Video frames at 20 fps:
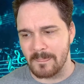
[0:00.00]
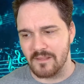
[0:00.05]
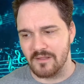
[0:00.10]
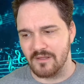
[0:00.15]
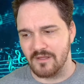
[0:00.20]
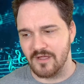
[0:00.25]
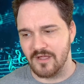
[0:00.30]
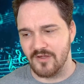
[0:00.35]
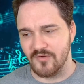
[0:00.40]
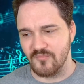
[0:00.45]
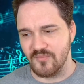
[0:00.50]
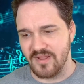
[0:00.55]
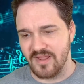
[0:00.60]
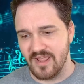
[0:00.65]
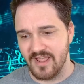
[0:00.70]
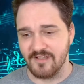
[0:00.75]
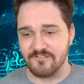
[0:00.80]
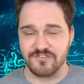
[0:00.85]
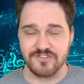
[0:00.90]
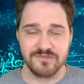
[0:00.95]
We
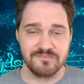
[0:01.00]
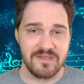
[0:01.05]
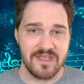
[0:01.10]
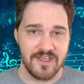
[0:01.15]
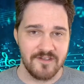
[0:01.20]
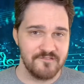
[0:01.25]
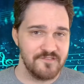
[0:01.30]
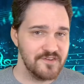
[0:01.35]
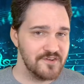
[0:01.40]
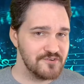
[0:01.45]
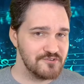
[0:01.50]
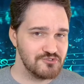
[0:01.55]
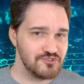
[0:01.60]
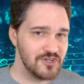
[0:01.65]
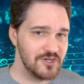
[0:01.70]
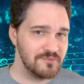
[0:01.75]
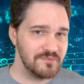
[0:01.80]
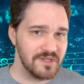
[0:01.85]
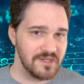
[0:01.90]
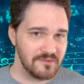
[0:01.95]
have some heavier
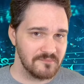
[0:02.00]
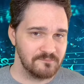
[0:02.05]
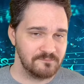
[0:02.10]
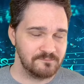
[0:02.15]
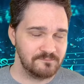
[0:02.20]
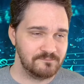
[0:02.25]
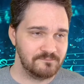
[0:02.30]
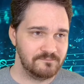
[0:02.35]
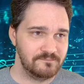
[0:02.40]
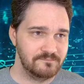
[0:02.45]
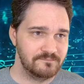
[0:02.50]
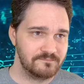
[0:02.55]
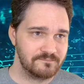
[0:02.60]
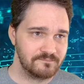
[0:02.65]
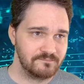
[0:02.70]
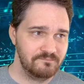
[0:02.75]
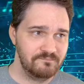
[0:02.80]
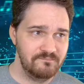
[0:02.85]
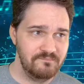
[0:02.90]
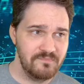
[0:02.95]
drumming
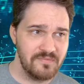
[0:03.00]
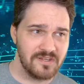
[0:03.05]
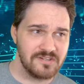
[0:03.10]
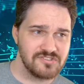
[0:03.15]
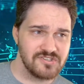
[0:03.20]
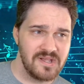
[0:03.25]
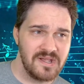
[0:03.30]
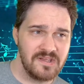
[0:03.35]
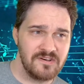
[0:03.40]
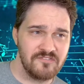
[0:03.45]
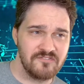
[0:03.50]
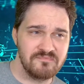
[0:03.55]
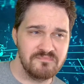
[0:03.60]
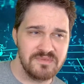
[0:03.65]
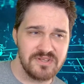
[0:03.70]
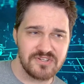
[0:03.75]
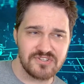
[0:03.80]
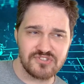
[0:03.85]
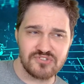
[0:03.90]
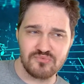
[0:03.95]
that's kind of
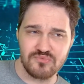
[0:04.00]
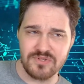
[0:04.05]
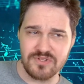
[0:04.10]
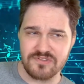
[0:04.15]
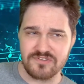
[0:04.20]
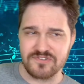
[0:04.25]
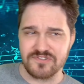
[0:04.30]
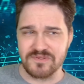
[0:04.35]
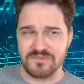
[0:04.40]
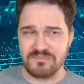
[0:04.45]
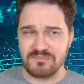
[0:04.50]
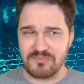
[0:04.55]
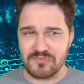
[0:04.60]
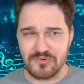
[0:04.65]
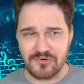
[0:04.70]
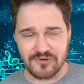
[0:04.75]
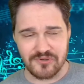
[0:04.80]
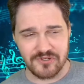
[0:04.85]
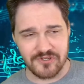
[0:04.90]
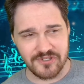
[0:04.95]
mixed with some
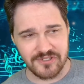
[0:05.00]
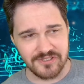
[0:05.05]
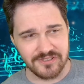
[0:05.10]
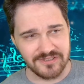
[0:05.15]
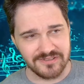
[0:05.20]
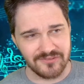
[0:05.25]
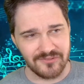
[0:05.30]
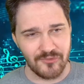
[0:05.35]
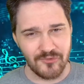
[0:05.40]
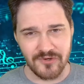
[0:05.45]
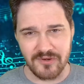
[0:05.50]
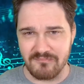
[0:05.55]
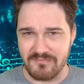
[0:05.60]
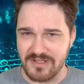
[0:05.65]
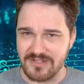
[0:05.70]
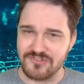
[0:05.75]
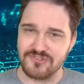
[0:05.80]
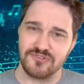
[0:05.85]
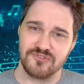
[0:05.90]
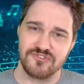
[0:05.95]
more
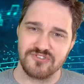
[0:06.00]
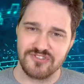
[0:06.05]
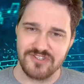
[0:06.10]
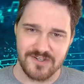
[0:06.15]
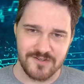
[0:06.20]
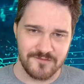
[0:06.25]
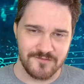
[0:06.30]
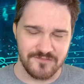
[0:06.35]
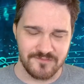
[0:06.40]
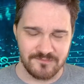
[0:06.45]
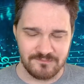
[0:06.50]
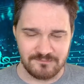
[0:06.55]
ornamental stuff.